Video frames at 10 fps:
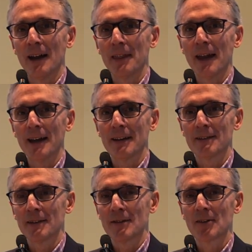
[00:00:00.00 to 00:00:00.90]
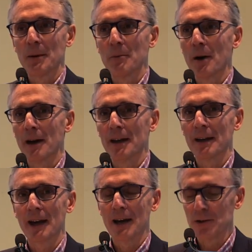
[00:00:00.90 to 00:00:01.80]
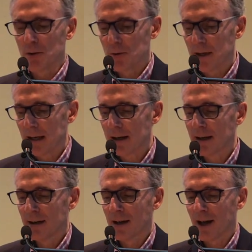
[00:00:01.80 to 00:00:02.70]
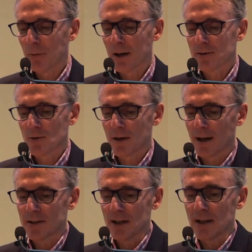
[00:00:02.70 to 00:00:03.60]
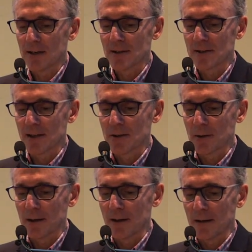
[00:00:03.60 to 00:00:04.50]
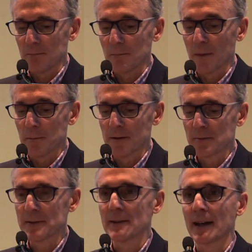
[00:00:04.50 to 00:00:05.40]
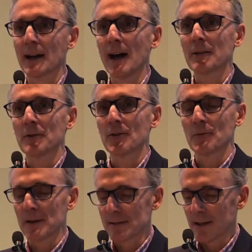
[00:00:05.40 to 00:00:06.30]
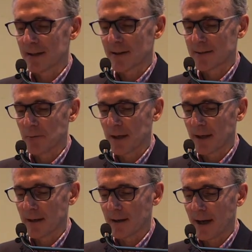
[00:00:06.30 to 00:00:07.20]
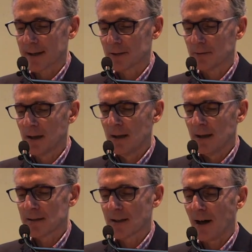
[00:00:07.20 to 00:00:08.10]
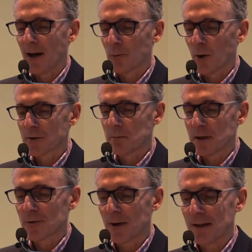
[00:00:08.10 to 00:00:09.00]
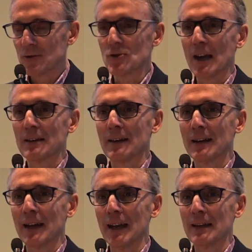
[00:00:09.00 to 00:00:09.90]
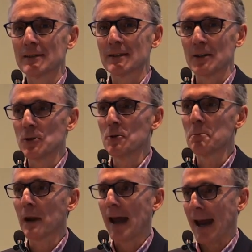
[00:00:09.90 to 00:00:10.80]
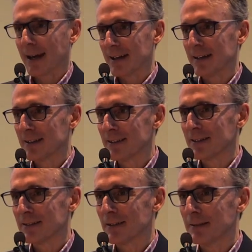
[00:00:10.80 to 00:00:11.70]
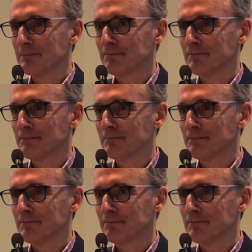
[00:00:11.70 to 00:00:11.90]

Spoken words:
that is in some way unique. One teenager said to a Brisbane psychiatrist recently, as I was reading in an article, he said, "I want to be transgender, it's the new black." Right?